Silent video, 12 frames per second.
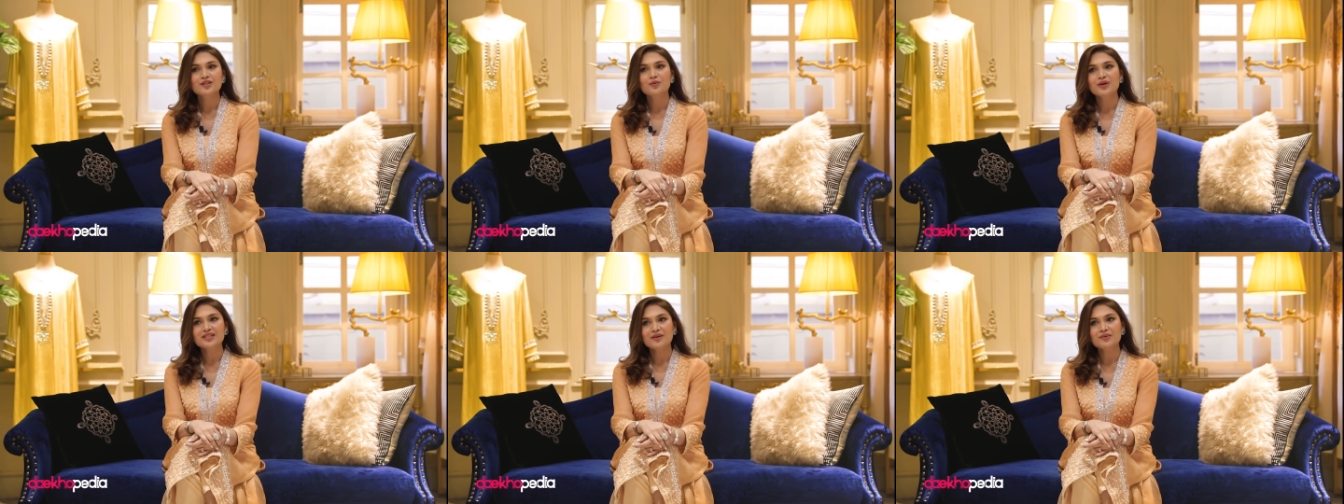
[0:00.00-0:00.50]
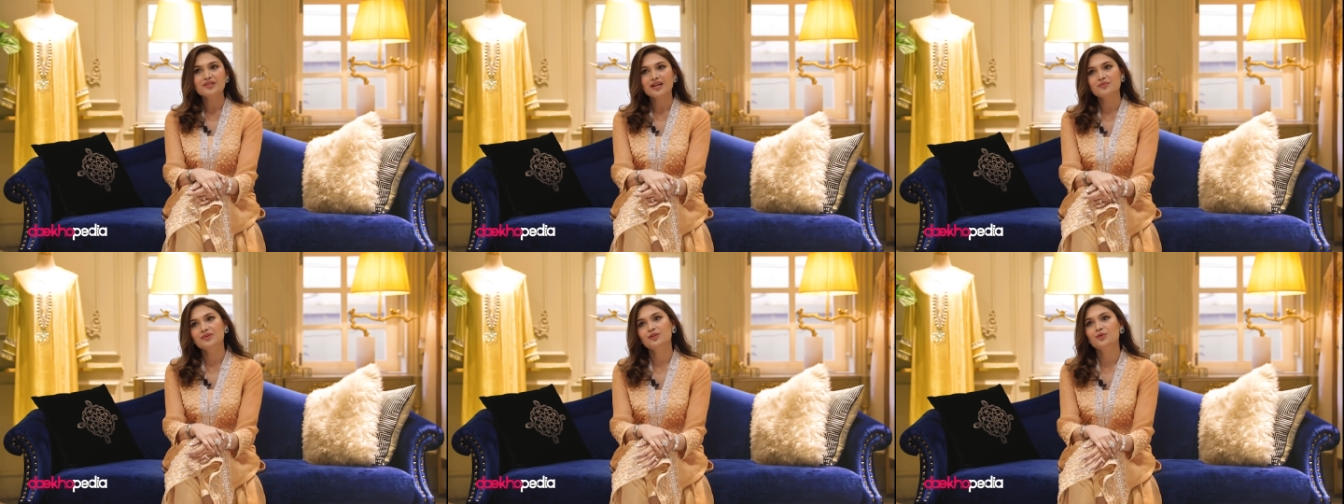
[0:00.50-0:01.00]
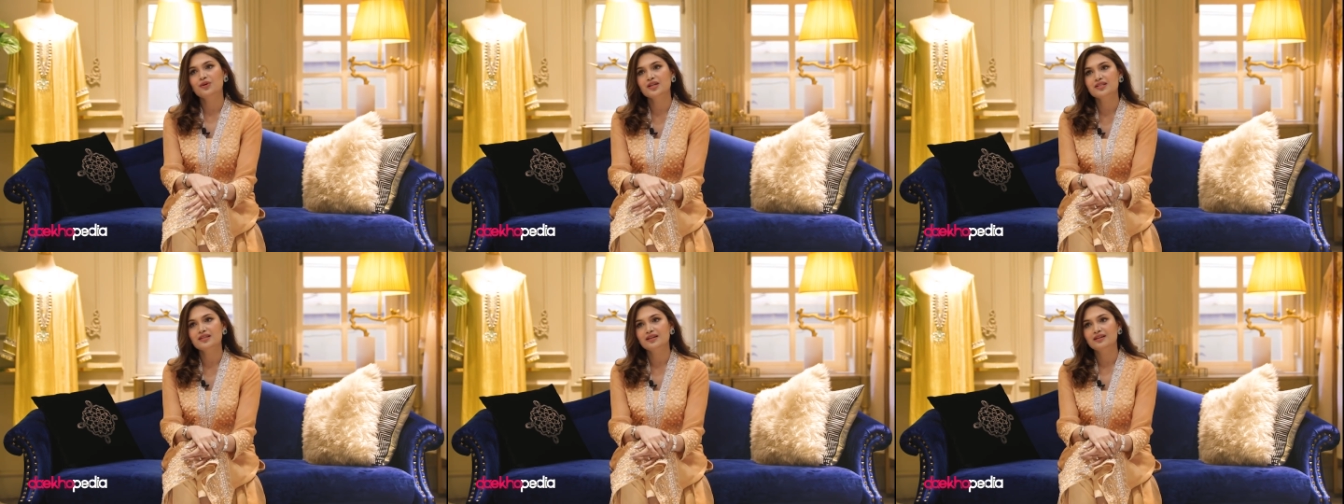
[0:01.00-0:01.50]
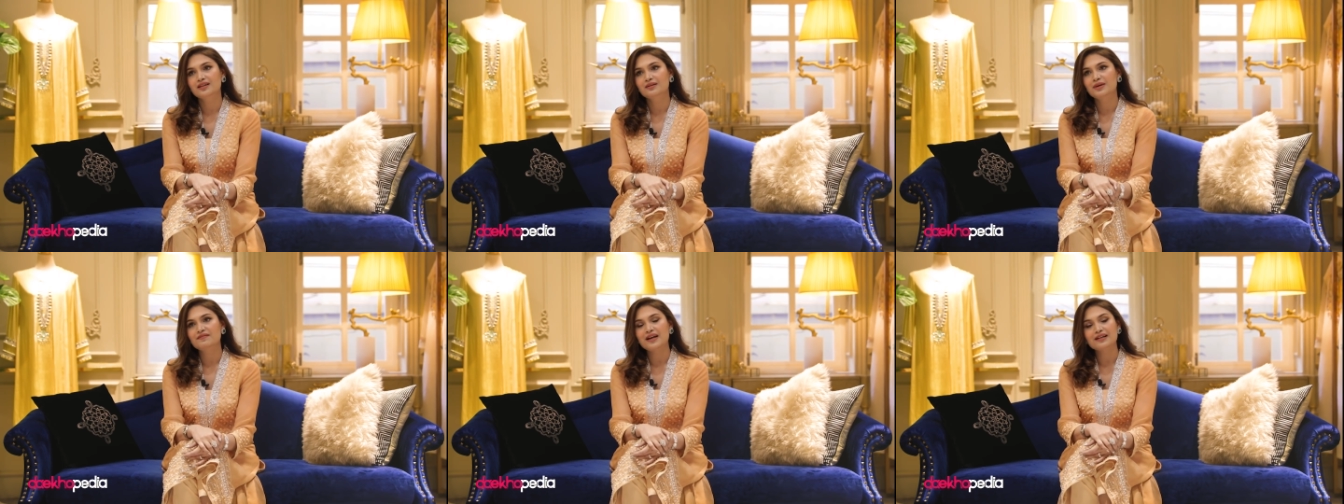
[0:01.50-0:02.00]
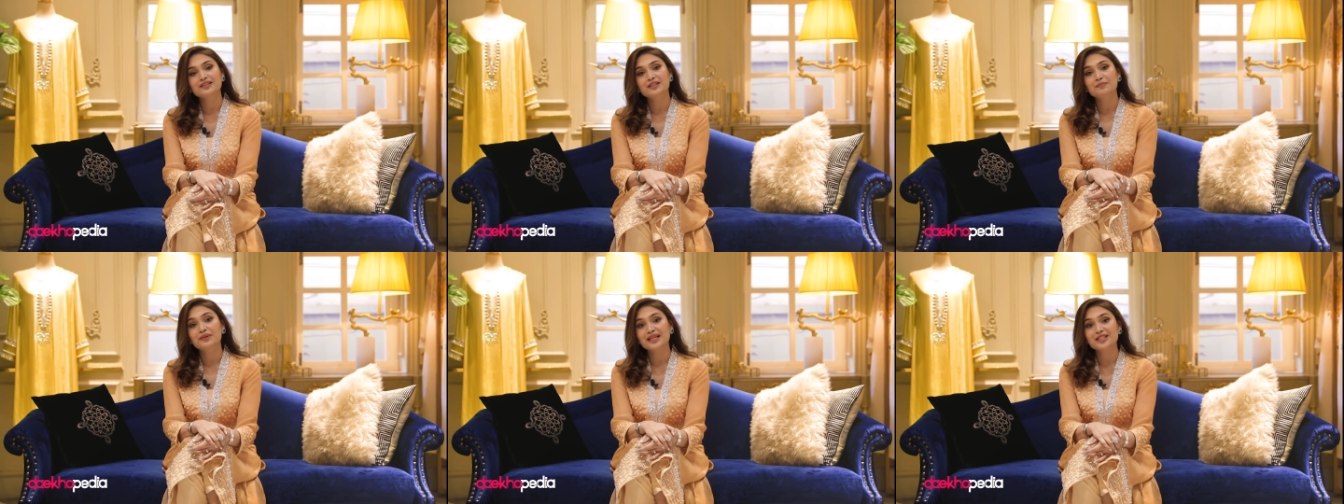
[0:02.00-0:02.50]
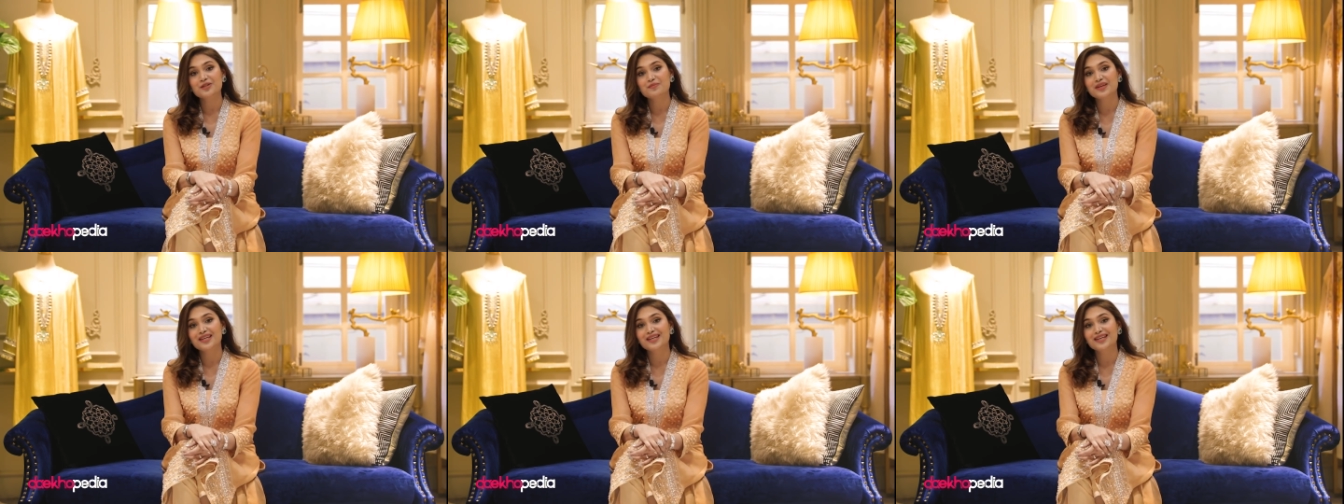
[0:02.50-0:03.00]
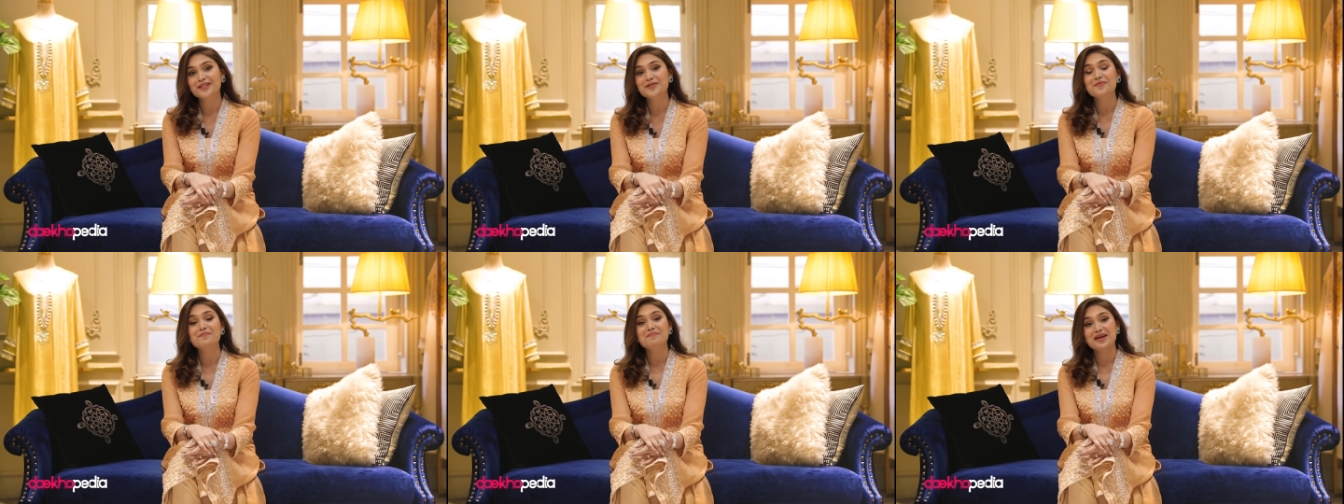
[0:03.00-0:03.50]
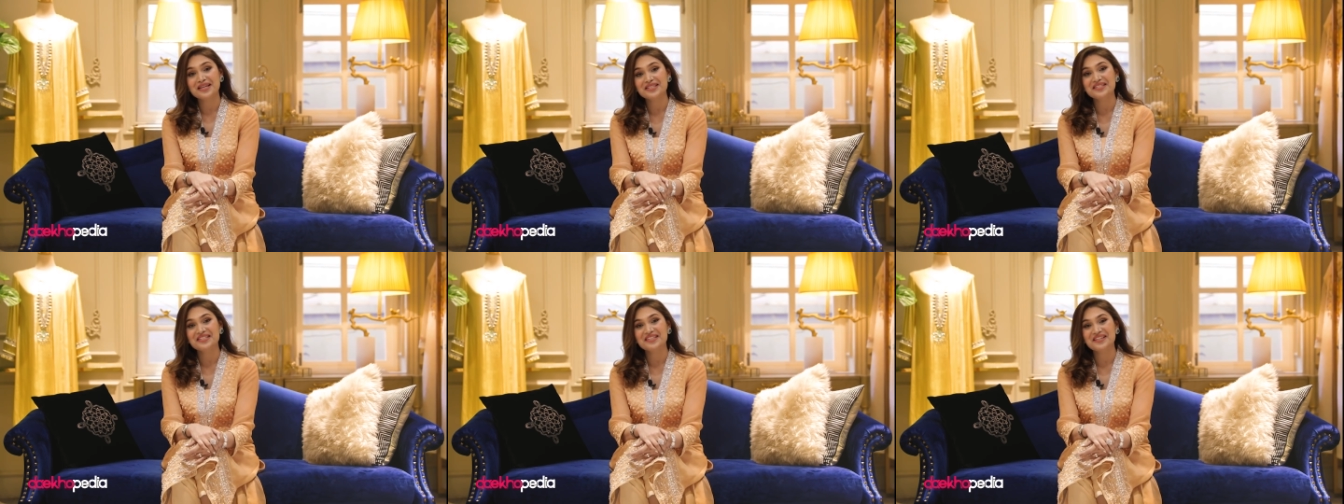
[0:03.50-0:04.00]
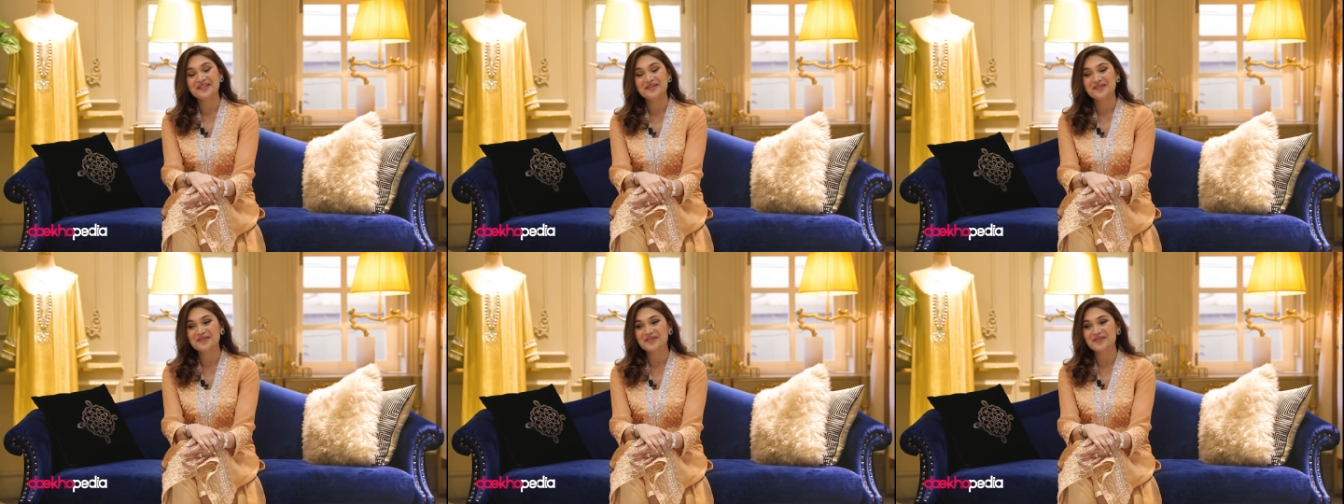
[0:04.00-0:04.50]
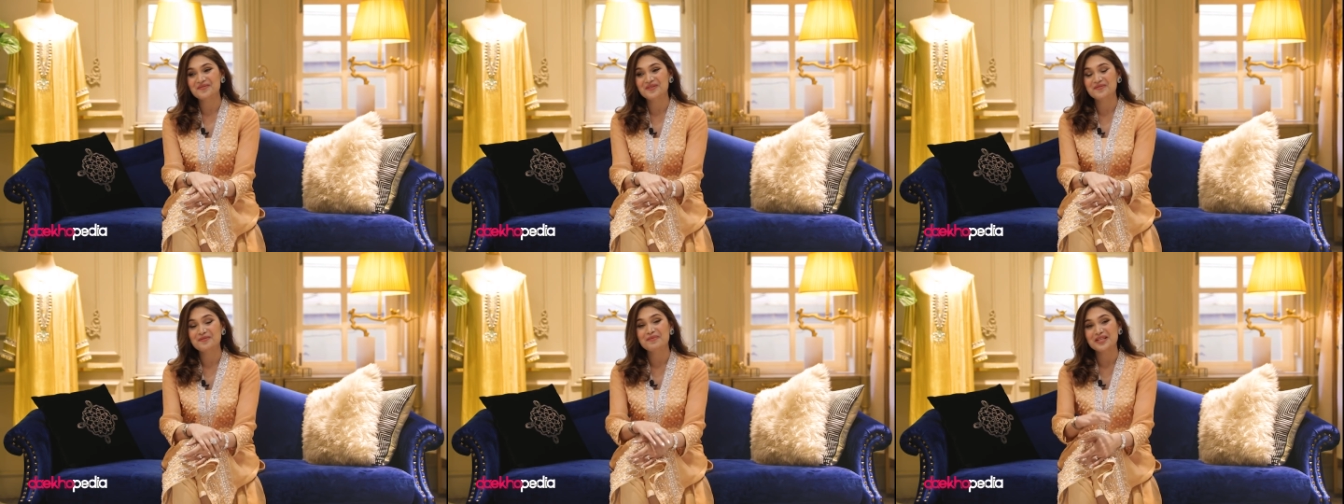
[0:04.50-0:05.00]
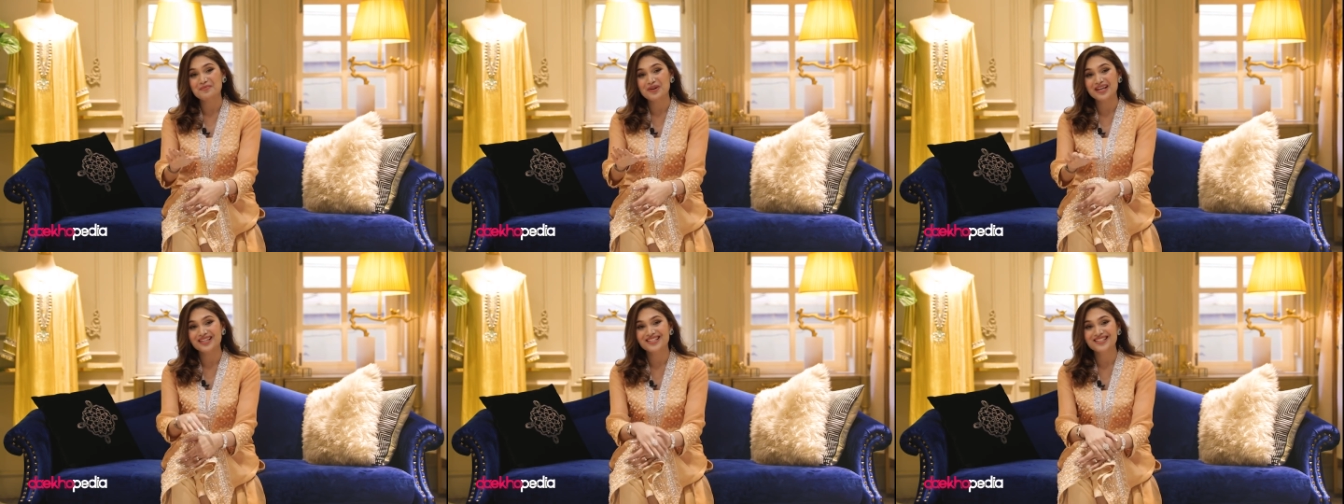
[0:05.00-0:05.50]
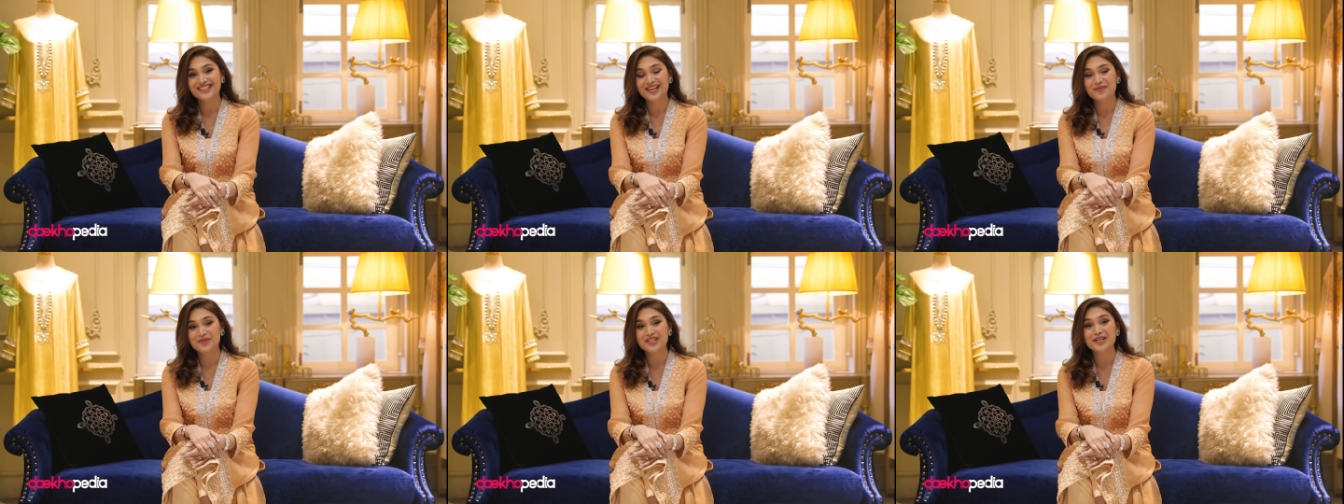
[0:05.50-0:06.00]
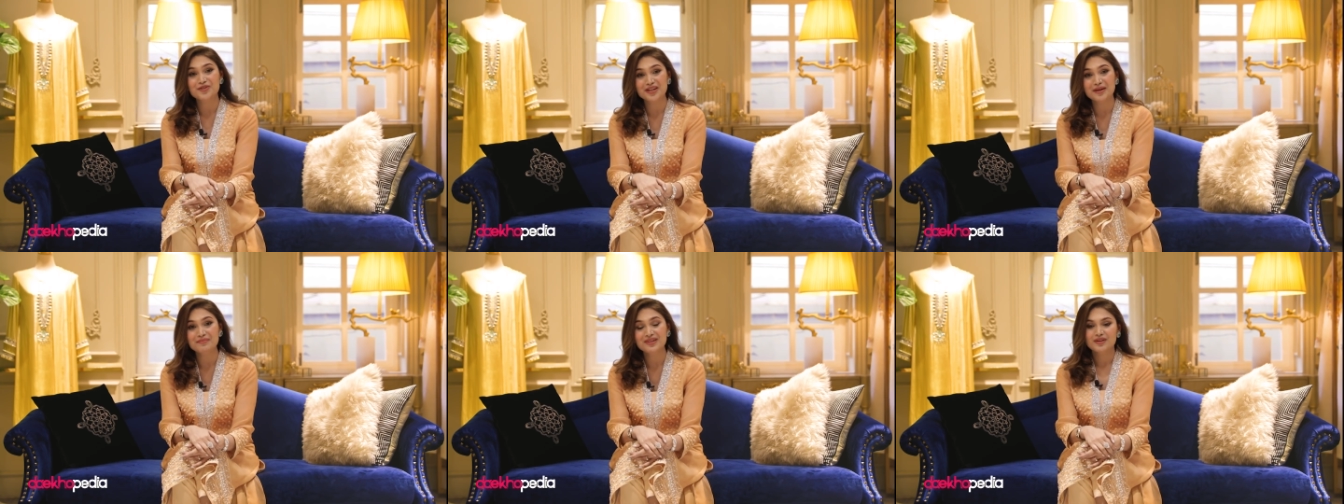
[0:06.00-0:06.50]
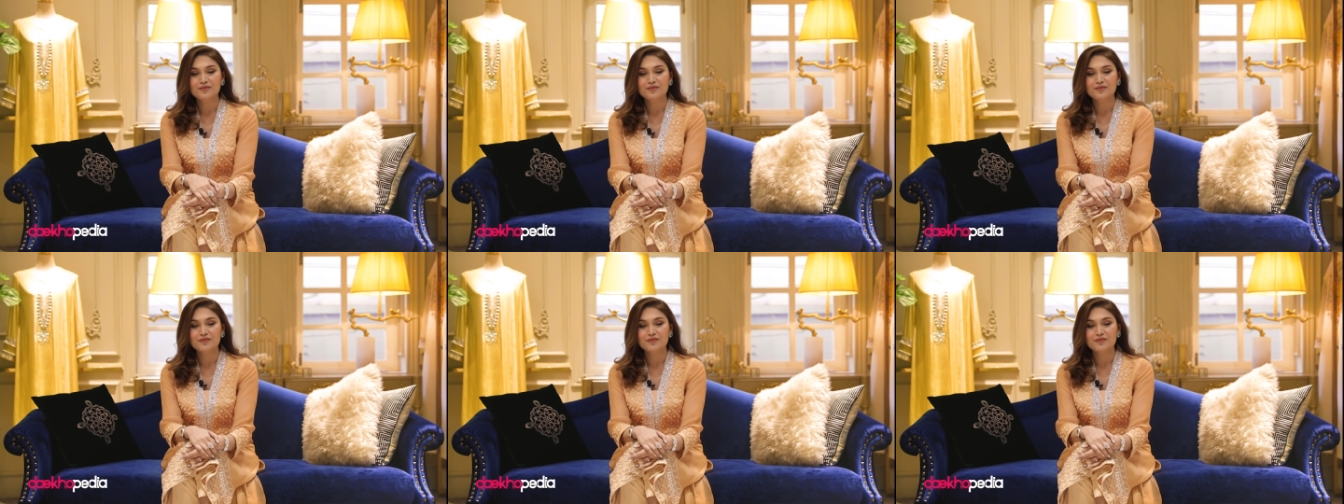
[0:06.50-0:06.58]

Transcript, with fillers: So once I was done with the course, uh, my faculty placed me in the best, uh, you know, one of the best brands, that was H&M.